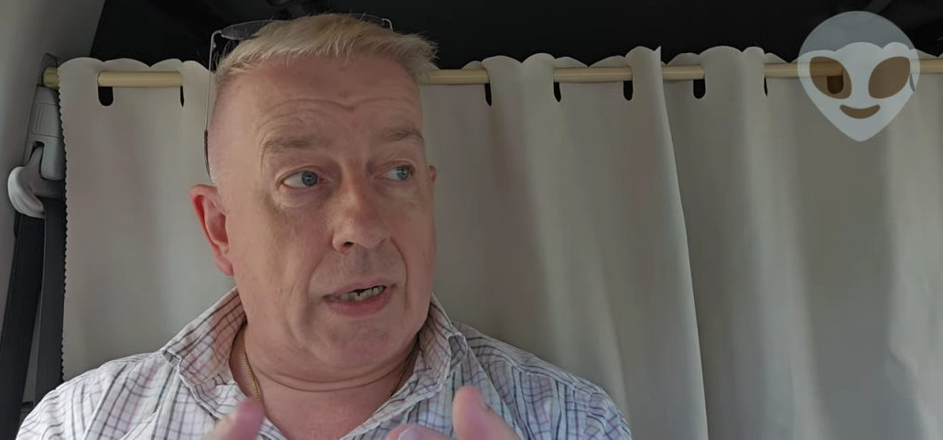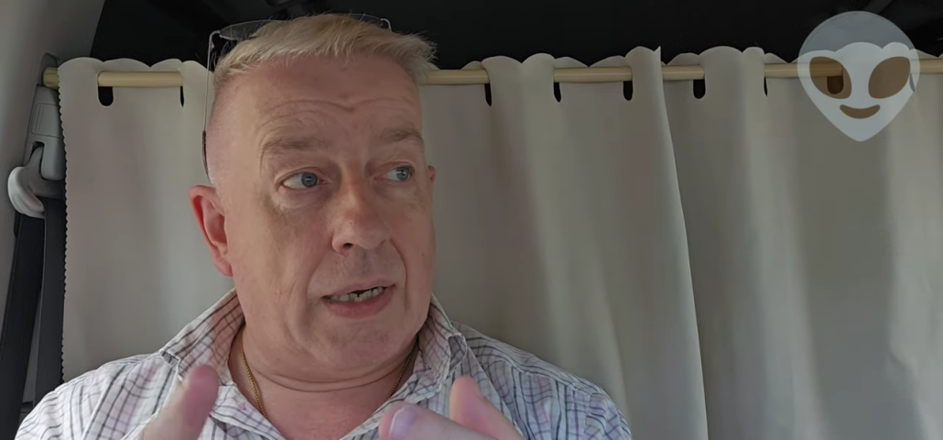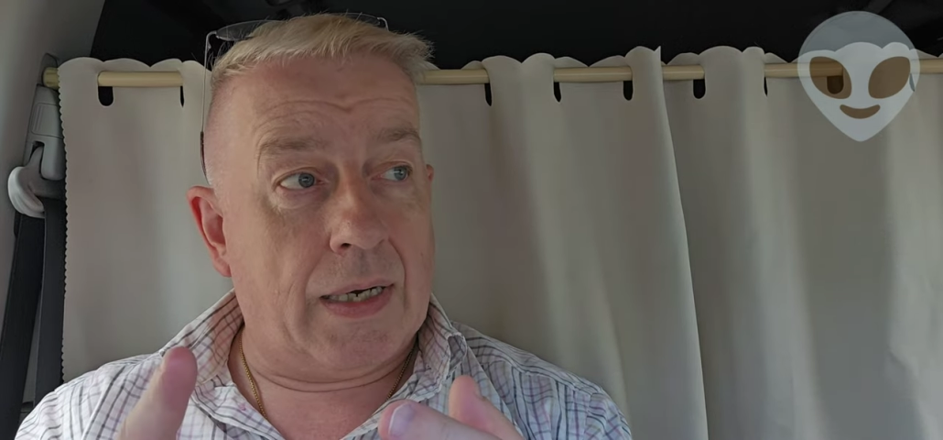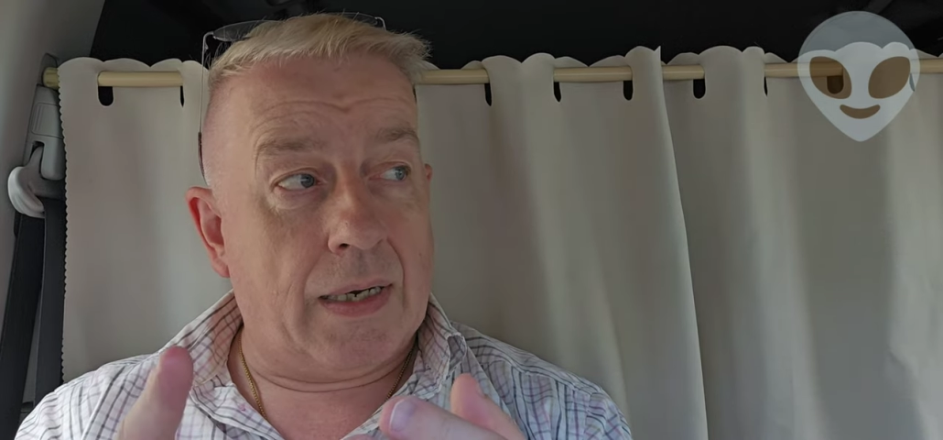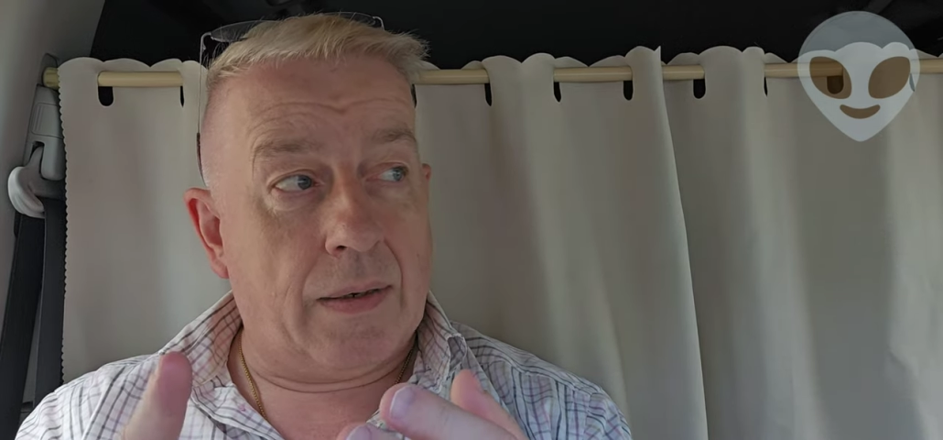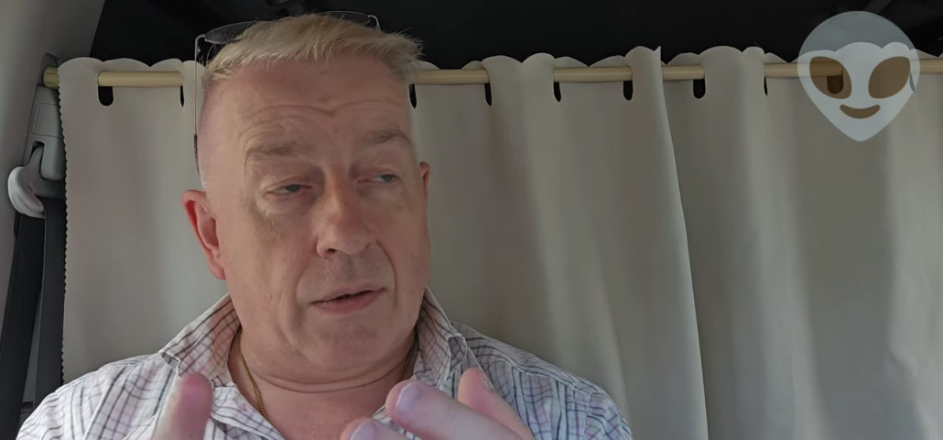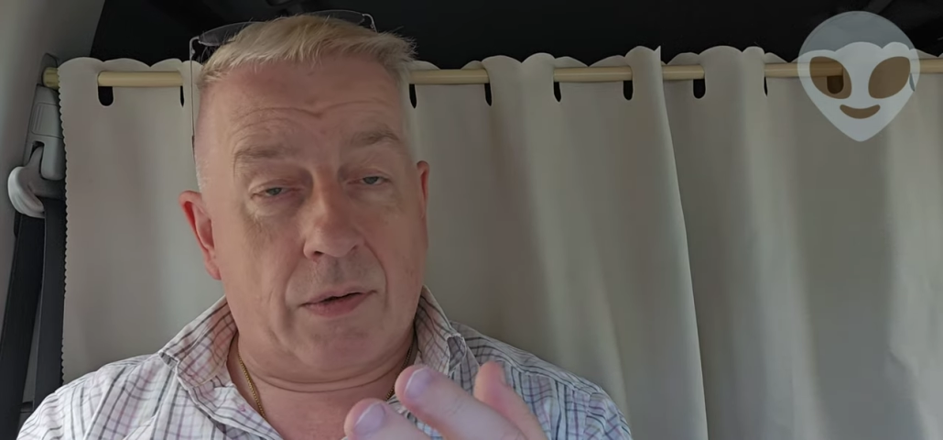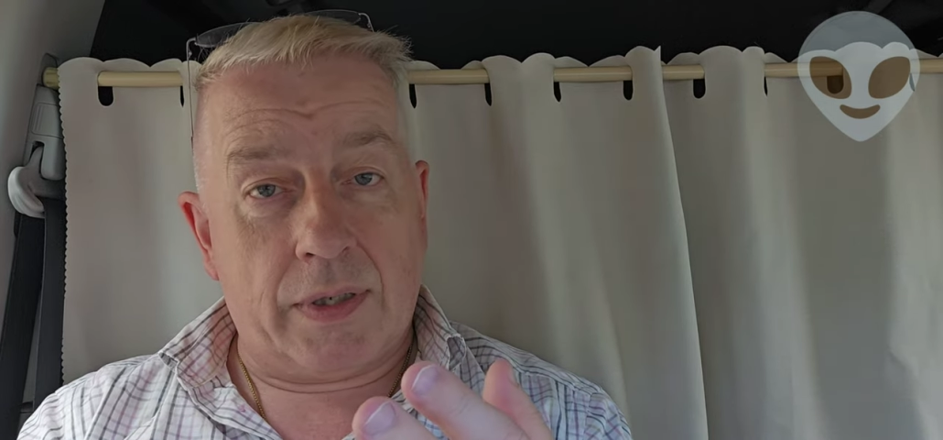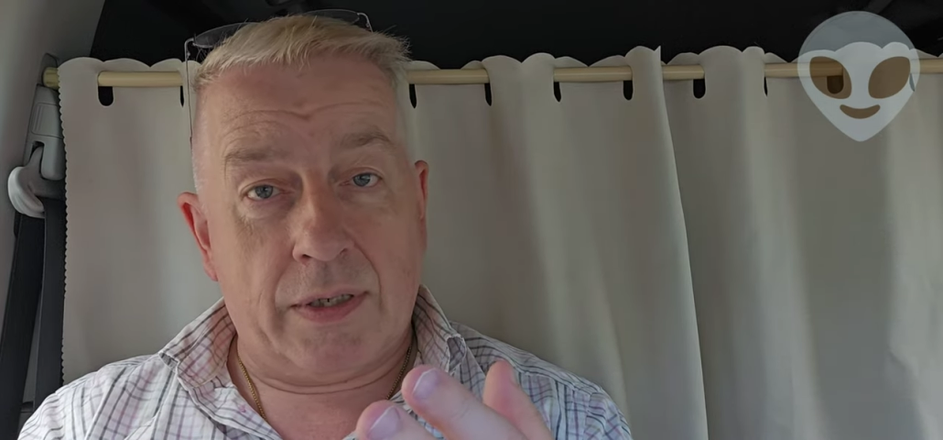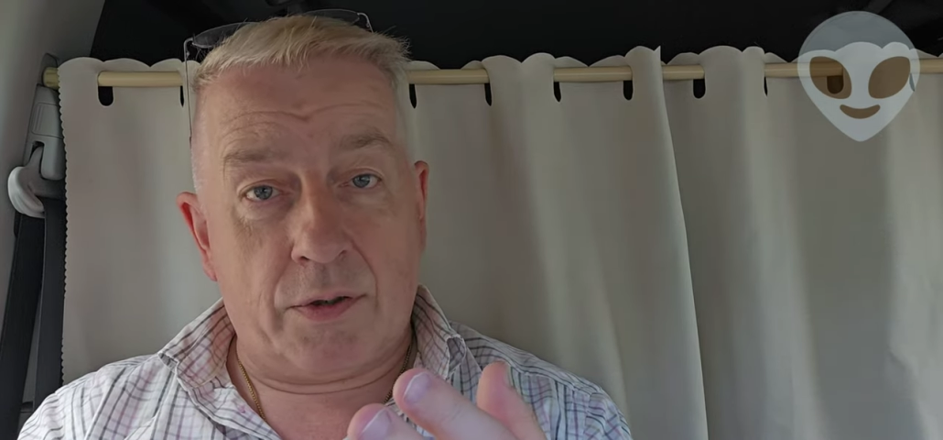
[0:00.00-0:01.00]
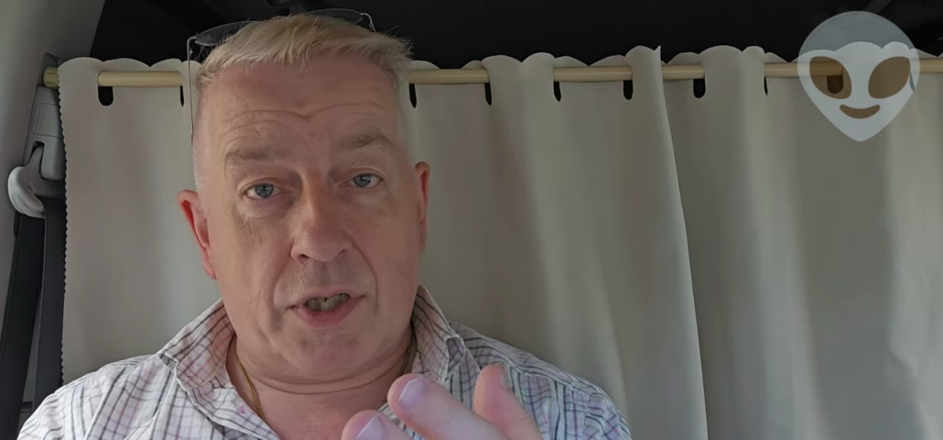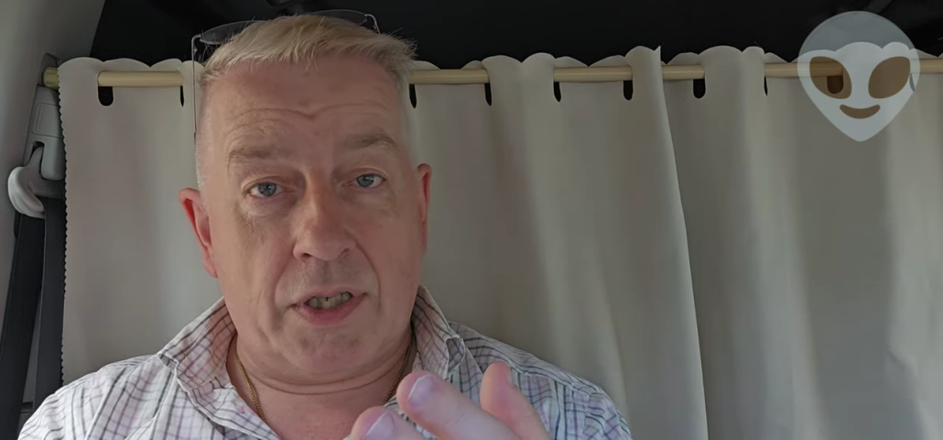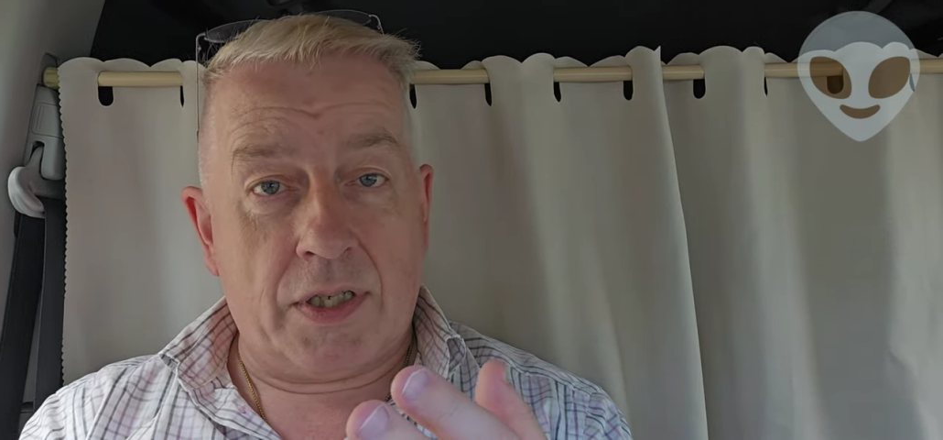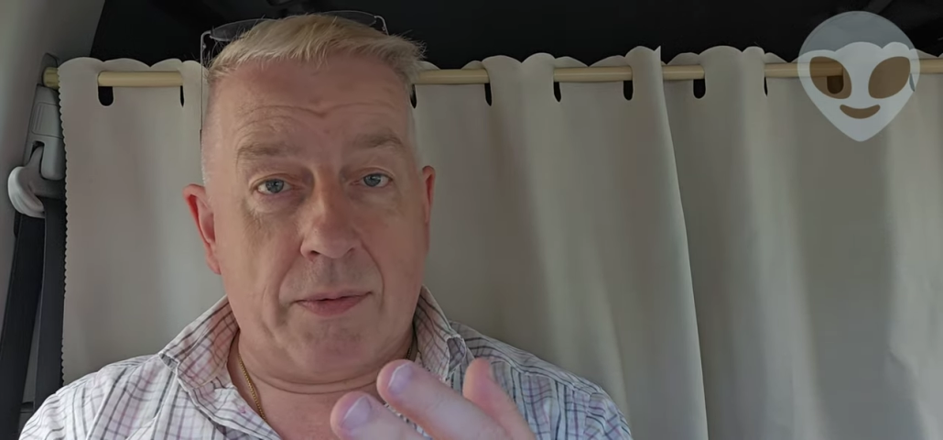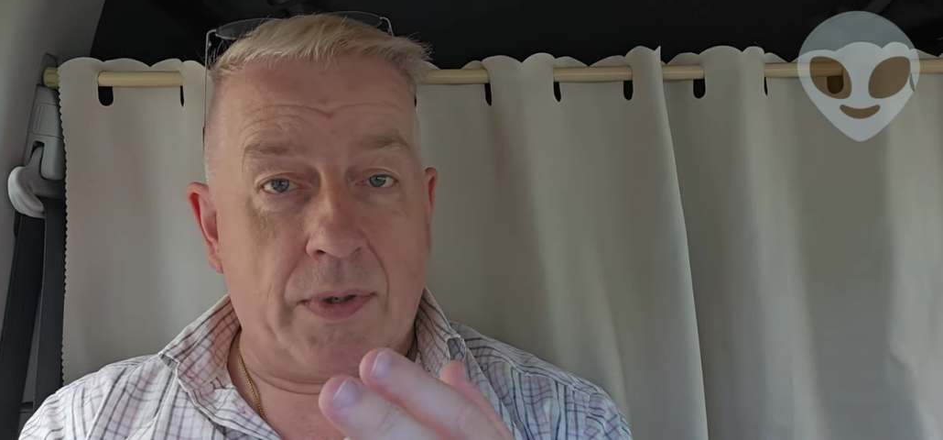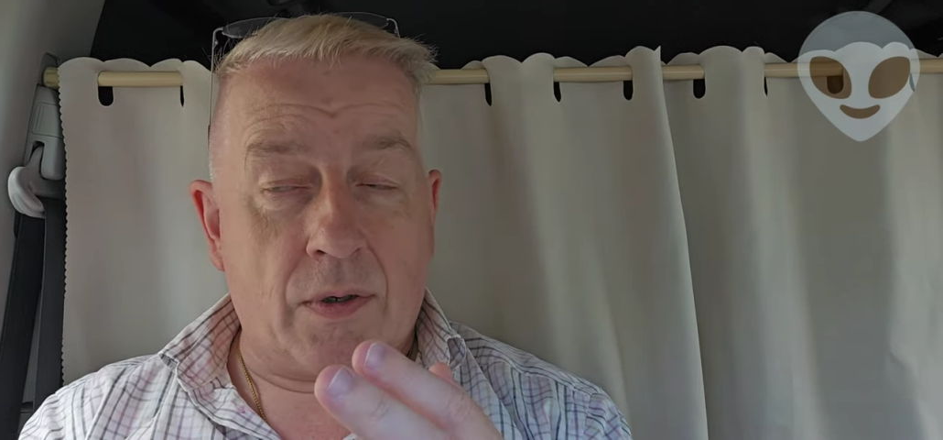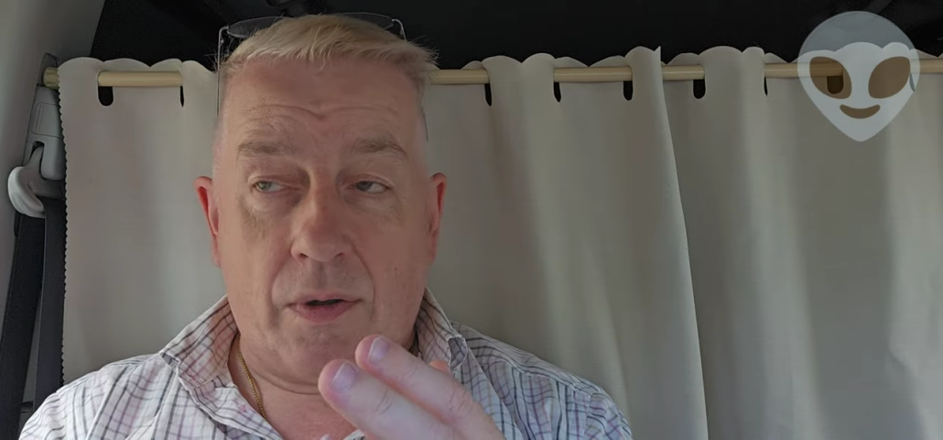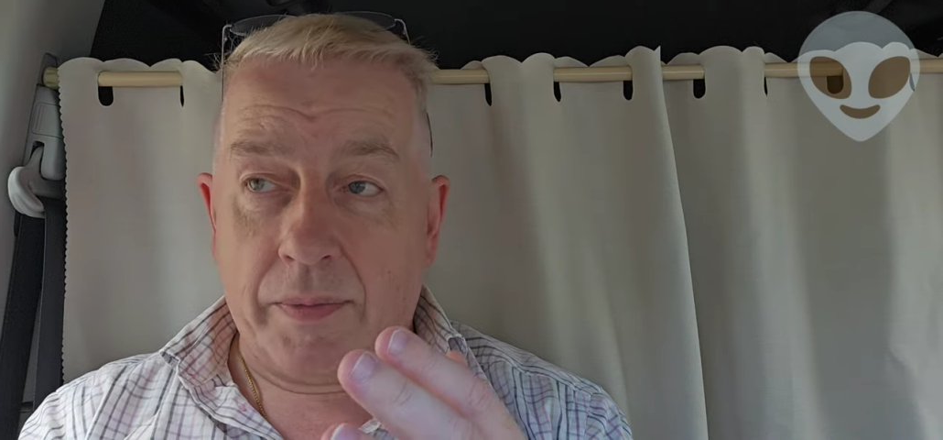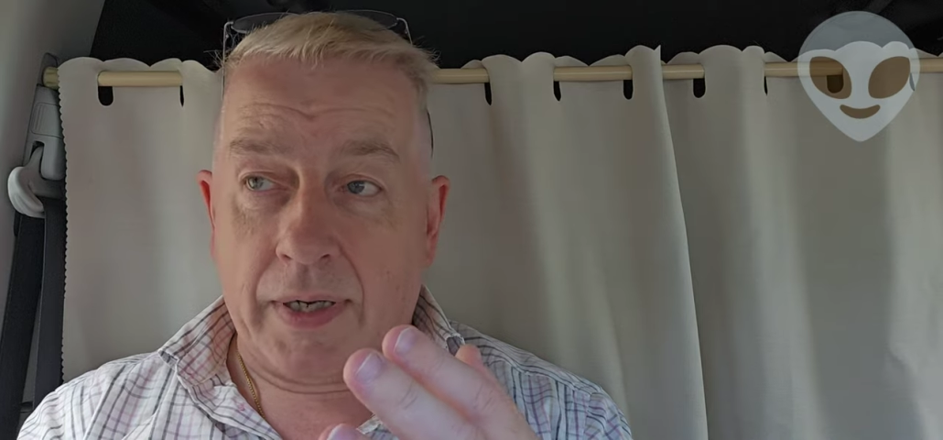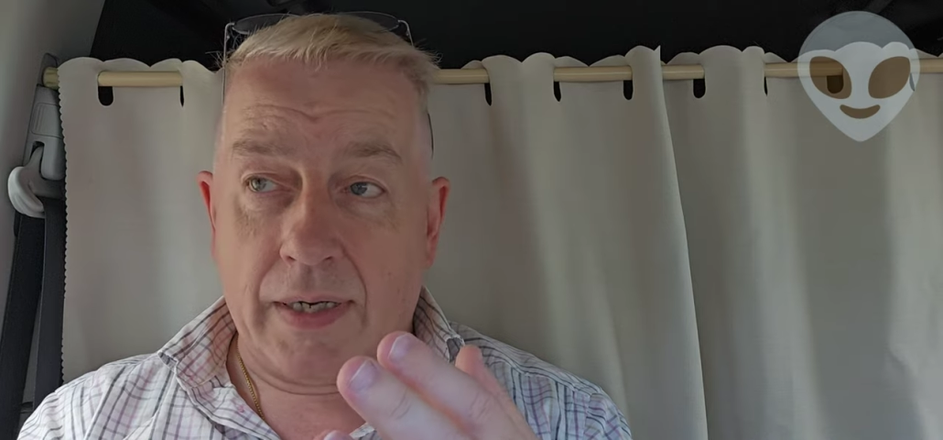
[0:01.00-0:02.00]
or inoshishi we
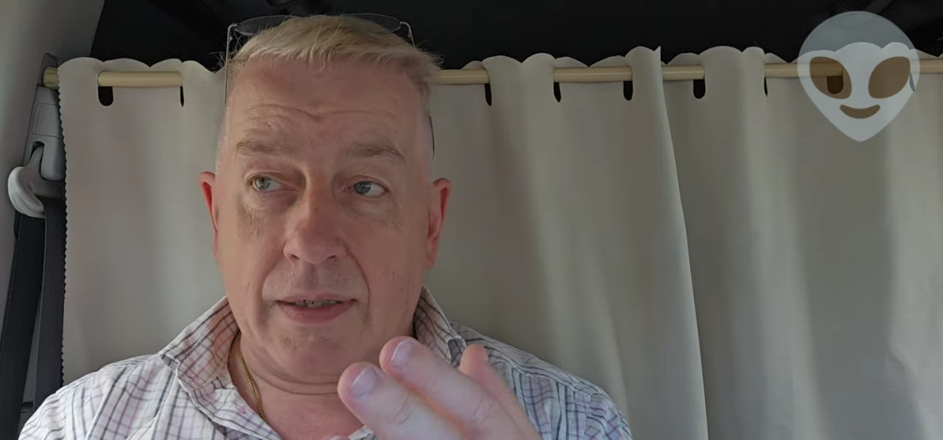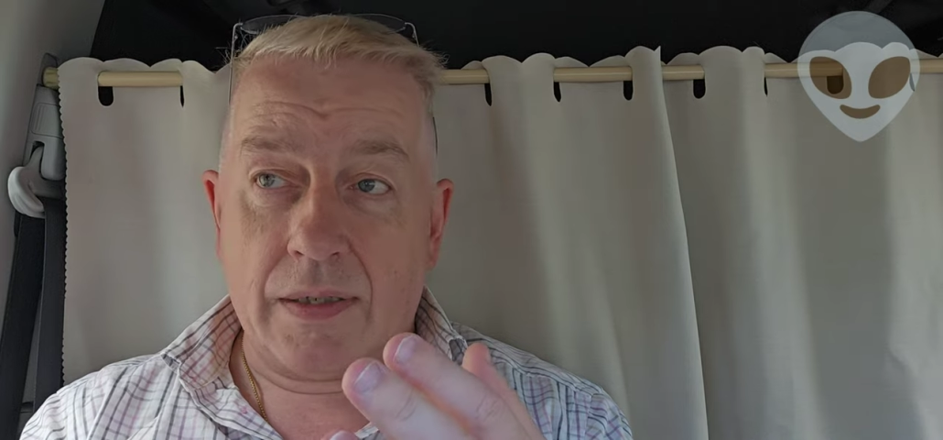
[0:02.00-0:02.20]
call them here.